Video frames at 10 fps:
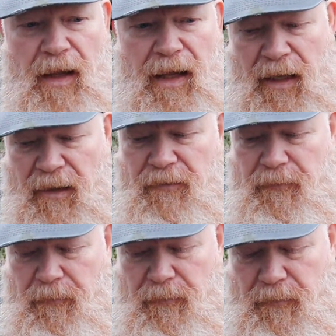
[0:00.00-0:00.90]
And
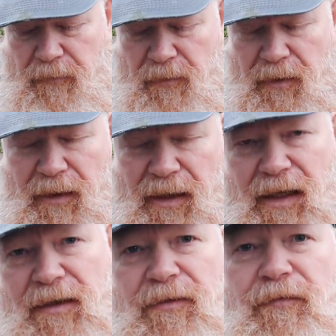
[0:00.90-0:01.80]
I
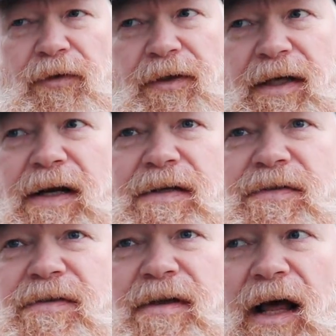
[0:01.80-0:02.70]
had it for
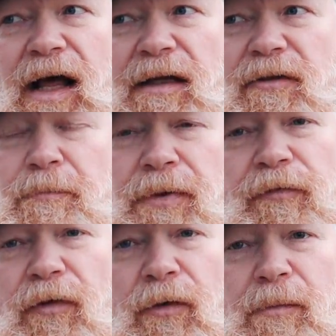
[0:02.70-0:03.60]
years, and it
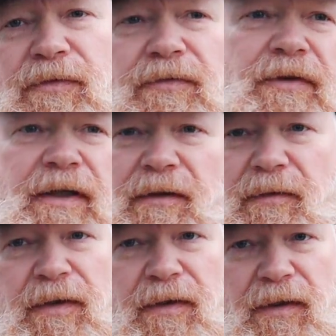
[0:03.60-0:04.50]
performs
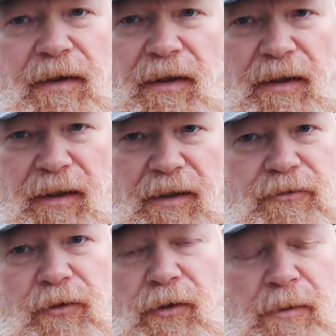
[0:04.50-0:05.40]
in
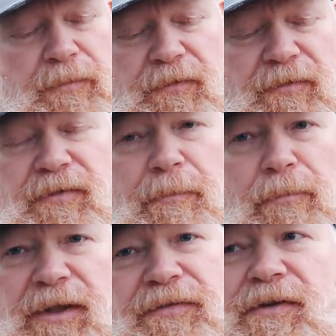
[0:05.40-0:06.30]
storms, in
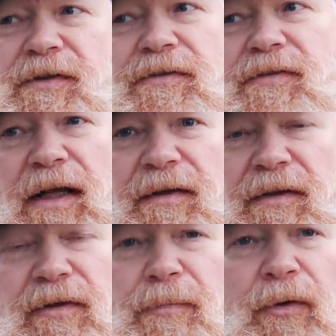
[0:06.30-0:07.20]
blizzards, and
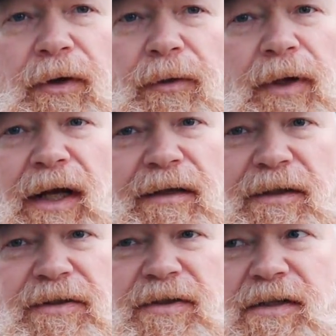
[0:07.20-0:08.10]
in the pouring rain, and
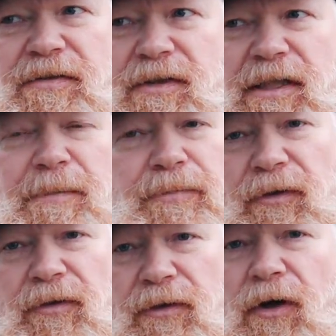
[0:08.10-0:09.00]
it just keeps
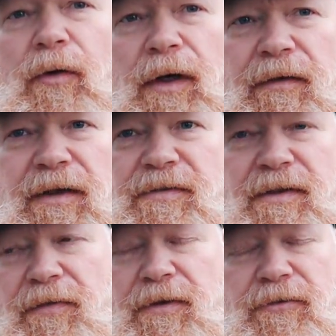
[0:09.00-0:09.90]
on going. There's
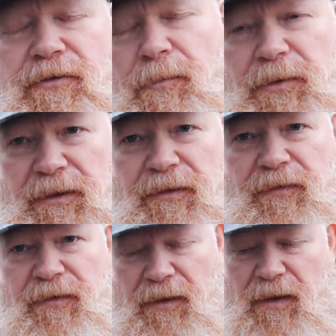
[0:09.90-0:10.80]
nothing stopping
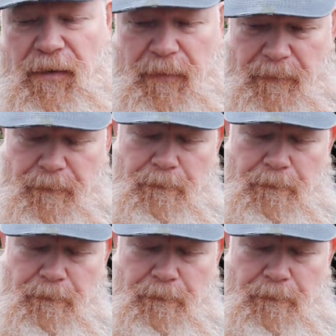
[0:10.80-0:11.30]
it.